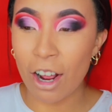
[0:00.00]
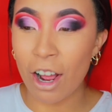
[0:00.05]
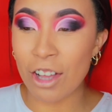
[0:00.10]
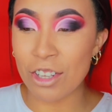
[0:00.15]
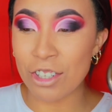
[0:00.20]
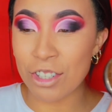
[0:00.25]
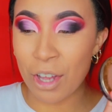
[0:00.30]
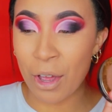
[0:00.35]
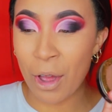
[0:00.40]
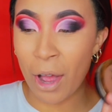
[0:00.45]

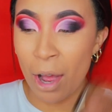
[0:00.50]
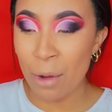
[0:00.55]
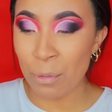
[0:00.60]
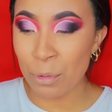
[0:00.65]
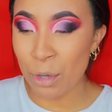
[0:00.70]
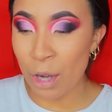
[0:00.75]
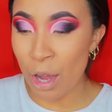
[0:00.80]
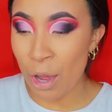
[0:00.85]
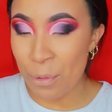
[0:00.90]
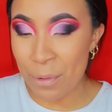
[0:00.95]
So I
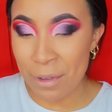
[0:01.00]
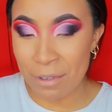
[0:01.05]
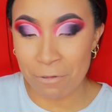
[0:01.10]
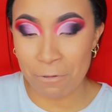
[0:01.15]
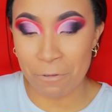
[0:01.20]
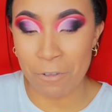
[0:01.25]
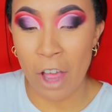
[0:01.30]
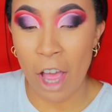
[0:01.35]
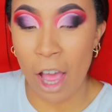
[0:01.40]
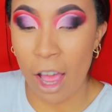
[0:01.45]
will go in
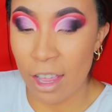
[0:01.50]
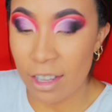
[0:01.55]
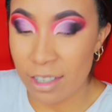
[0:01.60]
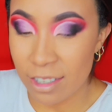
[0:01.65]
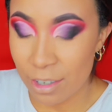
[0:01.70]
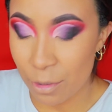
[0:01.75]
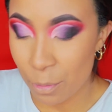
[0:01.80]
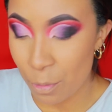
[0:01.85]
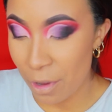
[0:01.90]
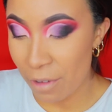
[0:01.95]

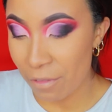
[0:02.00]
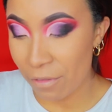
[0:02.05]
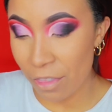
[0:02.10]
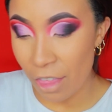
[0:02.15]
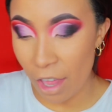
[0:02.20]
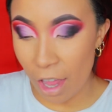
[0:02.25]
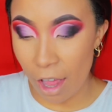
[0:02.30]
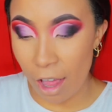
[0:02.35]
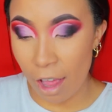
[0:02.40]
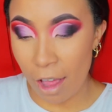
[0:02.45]
first with
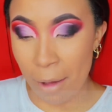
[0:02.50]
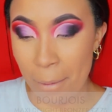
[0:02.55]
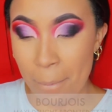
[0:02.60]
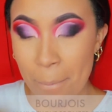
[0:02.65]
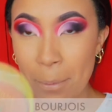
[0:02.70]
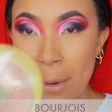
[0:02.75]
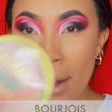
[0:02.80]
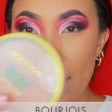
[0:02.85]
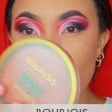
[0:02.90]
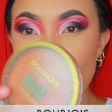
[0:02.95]
the
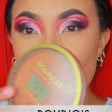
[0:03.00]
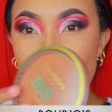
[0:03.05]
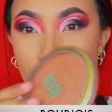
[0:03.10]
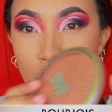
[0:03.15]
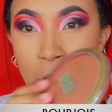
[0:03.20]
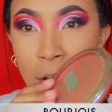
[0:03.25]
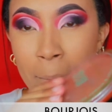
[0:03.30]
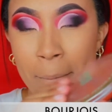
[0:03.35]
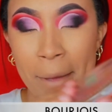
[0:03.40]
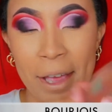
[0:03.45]

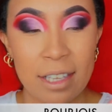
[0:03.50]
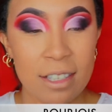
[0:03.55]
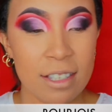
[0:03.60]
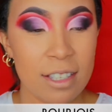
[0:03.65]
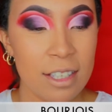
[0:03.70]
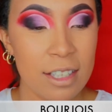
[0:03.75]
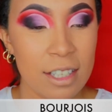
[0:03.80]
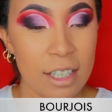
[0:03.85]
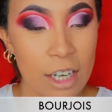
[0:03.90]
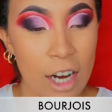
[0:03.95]
Bourjois
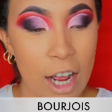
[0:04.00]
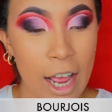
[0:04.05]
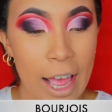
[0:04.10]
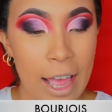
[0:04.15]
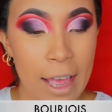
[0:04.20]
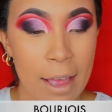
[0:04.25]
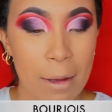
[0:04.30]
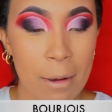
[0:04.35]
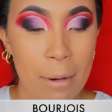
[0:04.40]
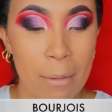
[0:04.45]
Maxi
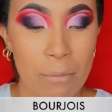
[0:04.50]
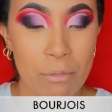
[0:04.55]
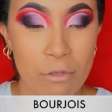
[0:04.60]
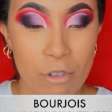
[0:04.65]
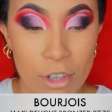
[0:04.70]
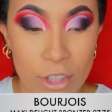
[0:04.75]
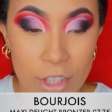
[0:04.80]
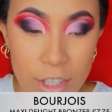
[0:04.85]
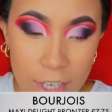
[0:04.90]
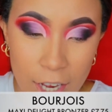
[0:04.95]
Delight
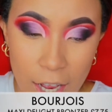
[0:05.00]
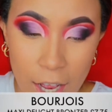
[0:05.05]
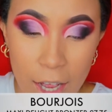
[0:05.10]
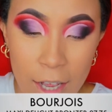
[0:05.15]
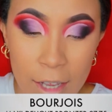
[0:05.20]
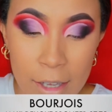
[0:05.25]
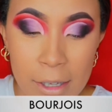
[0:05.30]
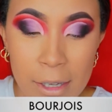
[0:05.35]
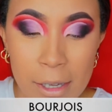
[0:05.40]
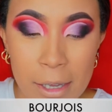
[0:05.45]

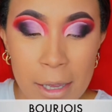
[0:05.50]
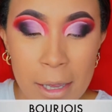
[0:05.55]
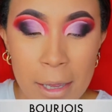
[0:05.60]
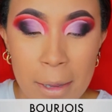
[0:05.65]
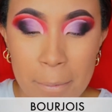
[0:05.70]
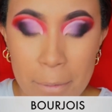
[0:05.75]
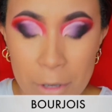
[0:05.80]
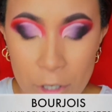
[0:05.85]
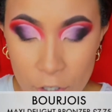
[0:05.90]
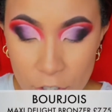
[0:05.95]
bronzer,
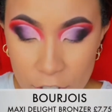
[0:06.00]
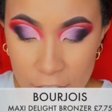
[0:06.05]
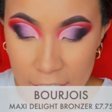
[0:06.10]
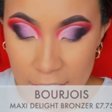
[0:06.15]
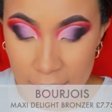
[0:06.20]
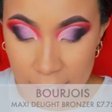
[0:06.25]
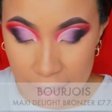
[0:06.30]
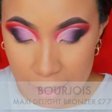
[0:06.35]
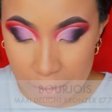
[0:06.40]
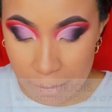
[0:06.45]
because
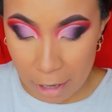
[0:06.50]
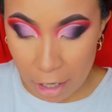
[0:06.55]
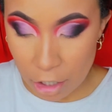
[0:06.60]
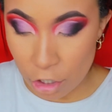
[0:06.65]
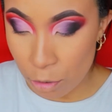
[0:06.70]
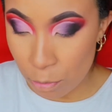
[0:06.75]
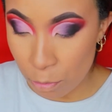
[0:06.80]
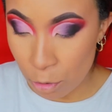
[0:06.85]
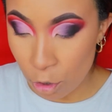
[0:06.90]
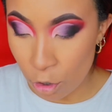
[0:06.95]
this is
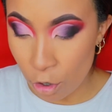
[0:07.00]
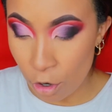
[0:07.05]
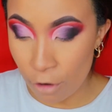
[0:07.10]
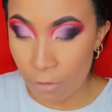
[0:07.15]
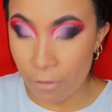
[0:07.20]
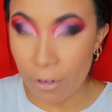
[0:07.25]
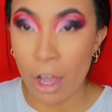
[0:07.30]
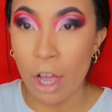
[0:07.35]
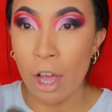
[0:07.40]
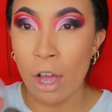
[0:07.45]
much more
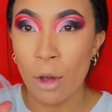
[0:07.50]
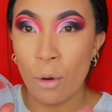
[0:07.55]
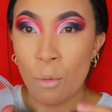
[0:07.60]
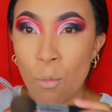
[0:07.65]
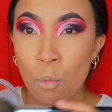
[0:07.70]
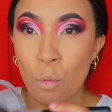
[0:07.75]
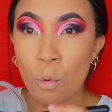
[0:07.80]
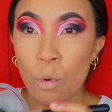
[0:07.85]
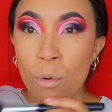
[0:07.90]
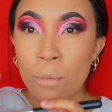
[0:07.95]
of a
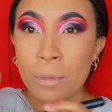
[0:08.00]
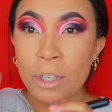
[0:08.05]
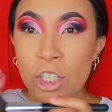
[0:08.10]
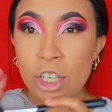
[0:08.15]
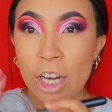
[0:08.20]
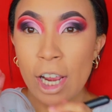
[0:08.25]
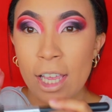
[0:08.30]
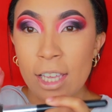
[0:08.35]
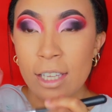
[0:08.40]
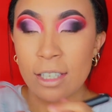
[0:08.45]
warmer
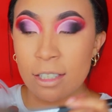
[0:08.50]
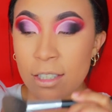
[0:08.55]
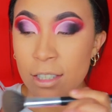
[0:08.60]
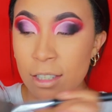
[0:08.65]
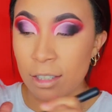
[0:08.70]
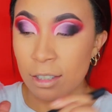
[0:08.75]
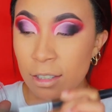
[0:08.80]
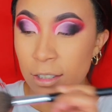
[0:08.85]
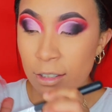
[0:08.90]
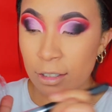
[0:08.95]
shade.
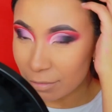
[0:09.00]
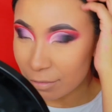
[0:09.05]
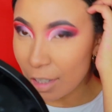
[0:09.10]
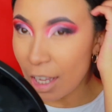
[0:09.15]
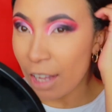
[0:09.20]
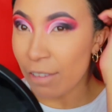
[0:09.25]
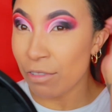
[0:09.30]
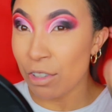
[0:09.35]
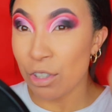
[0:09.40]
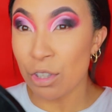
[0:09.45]

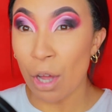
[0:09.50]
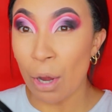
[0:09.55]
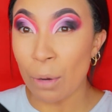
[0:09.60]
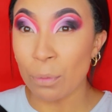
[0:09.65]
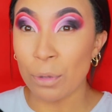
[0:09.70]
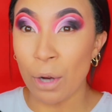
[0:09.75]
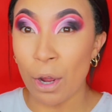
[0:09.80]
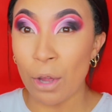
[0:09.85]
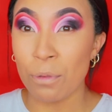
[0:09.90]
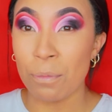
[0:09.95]
Like if you
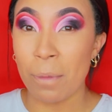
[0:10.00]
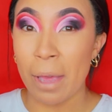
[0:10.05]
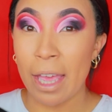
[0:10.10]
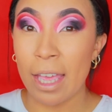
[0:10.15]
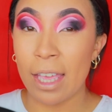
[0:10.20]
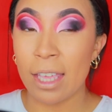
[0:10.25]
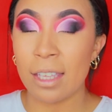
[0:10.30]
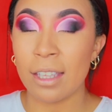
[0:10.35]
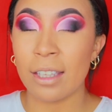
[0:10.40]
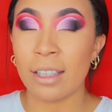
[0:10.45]
don't know
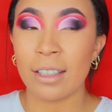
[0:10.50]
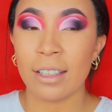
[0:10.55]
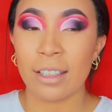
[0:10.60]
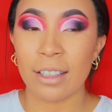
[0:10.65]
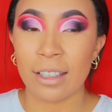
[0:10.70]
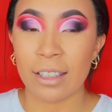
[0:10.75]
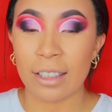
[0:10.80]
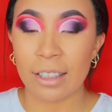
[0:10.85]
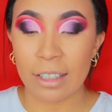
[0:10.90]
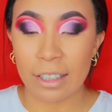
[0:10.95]
me,
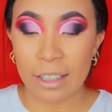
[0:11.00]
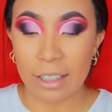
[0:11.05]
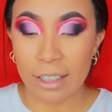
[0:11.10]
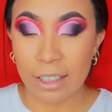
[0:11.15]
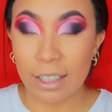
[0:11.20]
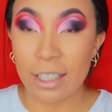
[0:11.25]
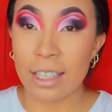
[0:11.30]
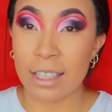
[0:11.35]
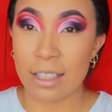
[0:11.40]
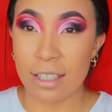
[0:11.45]

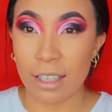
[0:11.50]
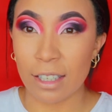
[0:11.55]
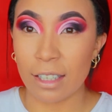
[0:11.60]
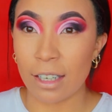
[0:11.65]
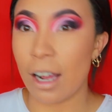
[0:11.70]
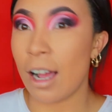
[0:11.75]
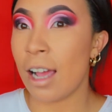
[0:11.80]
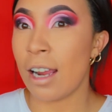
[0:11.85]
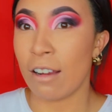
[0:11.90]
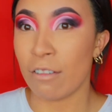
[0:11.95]
listen,
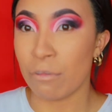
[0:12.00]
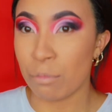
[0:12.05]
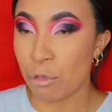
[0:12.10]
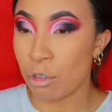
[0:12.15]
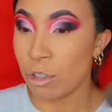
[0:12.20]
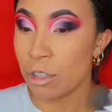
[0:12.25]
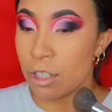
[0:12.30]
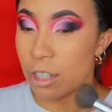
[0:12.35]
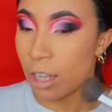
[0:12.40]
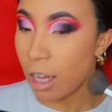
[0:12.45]
I love
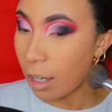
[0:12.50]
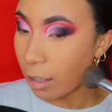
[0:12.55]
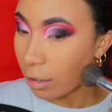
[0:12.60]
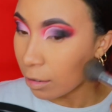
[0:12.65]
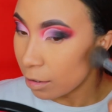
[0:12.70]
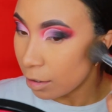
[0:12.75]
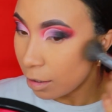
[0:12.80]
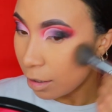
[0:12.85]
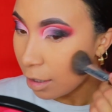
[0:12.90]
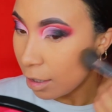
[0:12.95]
bronzer,
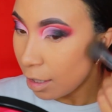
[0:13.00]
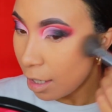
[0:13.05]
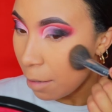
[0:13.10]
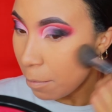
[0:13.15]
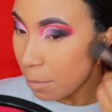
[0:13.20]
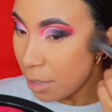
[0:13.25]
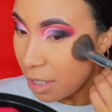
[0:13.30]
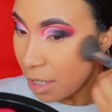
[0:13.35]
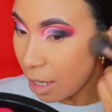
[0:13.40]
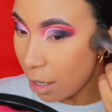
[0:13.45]

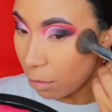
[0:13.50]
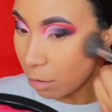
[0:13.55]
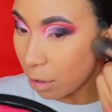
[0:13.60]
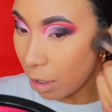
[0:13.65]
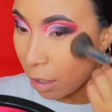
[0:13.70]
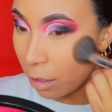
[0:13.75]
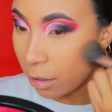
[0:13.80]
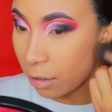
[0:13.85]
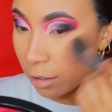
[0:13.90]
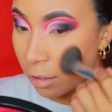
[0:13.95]
let me tell
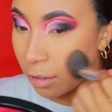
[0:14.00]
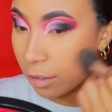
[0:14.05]
you.